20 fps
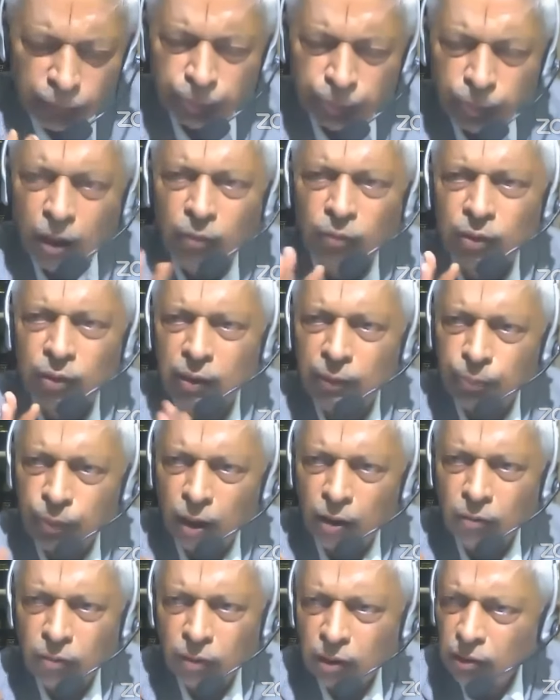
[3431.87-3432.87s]

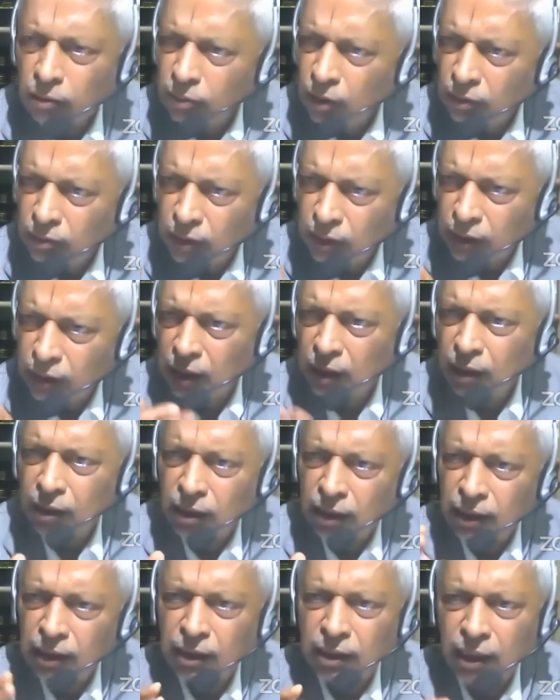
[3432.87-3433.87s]
provisions of Section
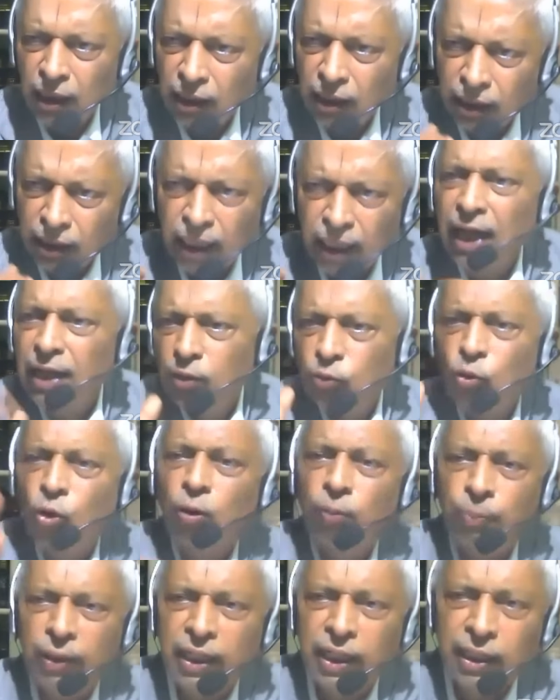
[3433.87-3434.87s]
16(3) has no
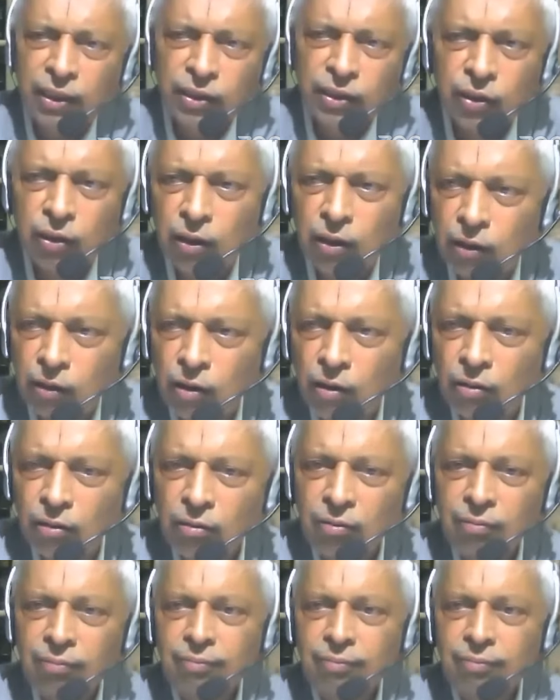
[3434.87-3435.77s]
application at all.